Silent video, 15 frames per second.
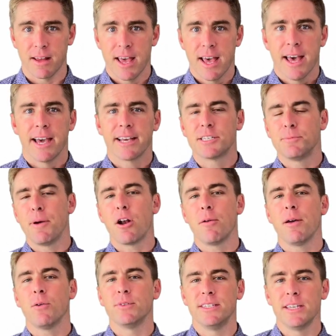
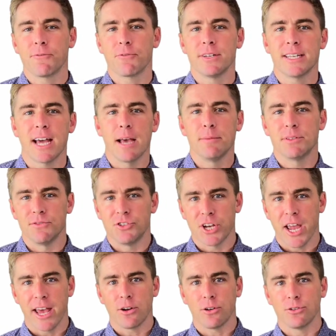Experiment with different types of
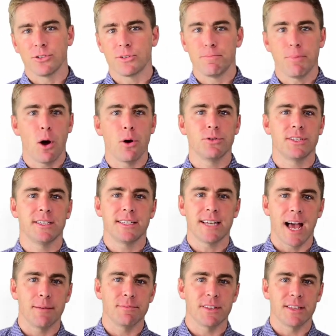channels, posts and
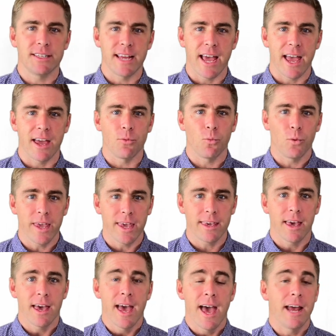times of the day and
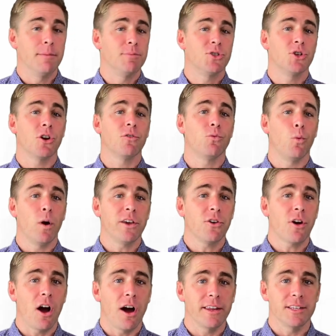week, and observe what
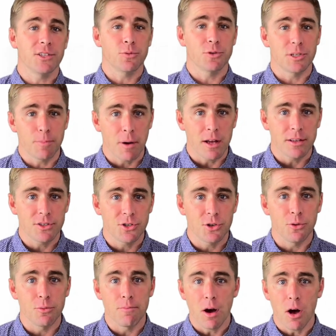your audience responds
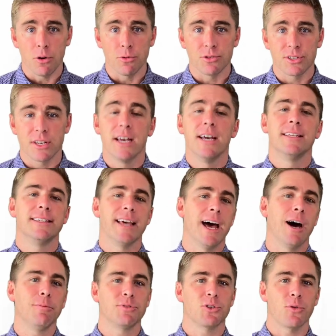to most to
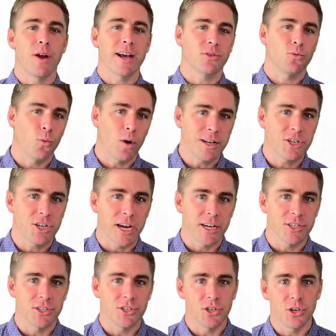help direct what
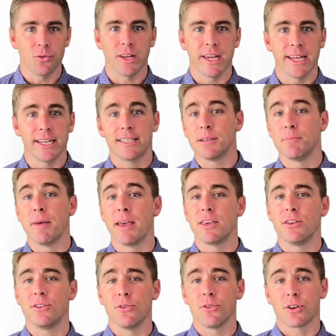changes you need to make
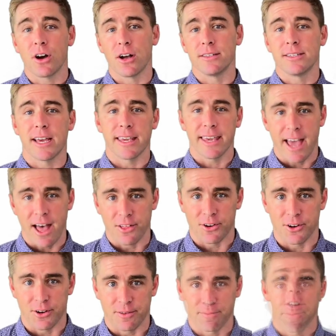to your content
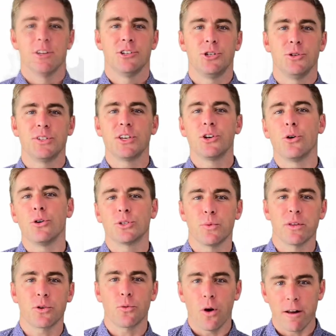calendar. Choosing goals
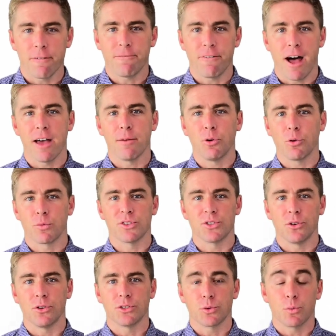with quantifiable
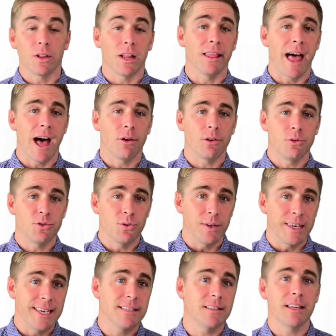results will allow you
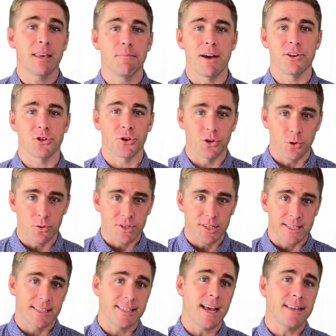to easily measure your
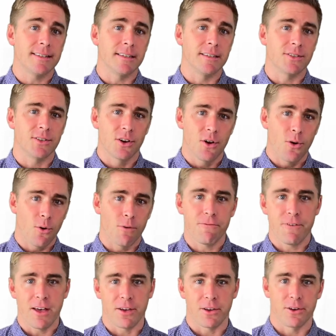successes or
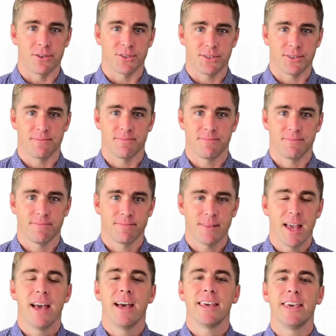failures.
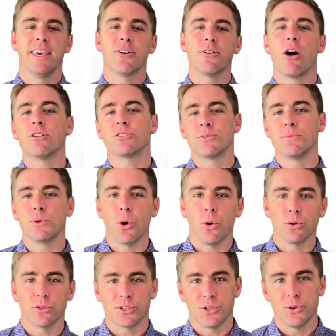Here are some
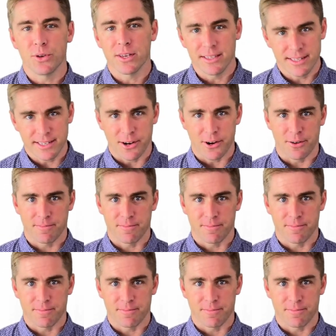goals to consider.